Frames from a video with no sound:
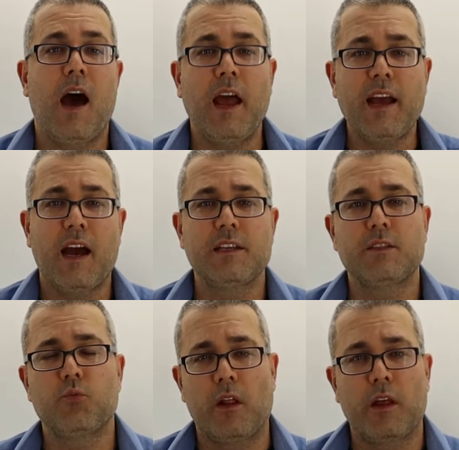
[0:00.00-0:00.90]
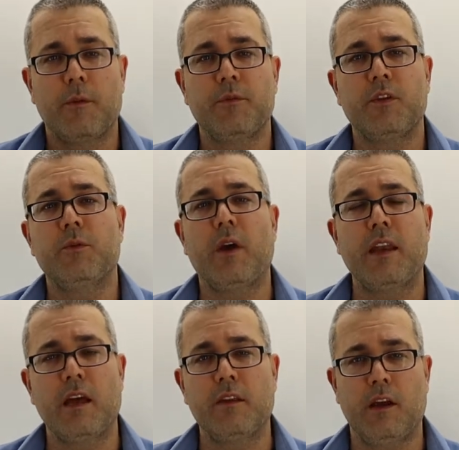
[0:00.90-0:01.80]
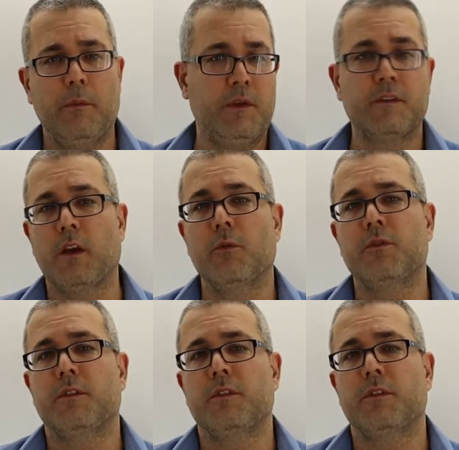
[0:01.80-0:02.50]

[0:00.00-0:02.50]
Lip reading: Hi guys, welcome to another episode.